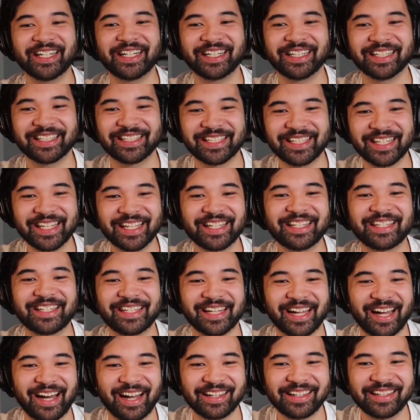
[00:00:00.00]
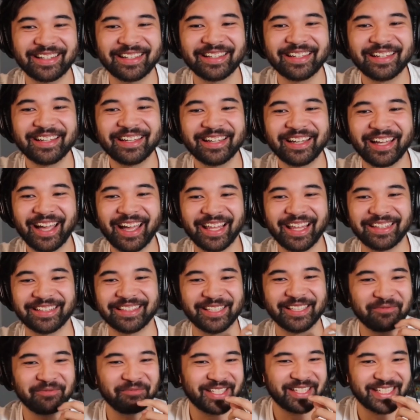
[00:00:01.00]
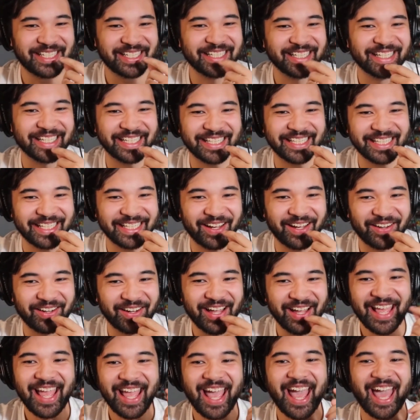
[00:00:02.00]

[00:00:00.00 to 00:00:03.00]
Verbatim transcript: a TikTok and lip syncing the audio.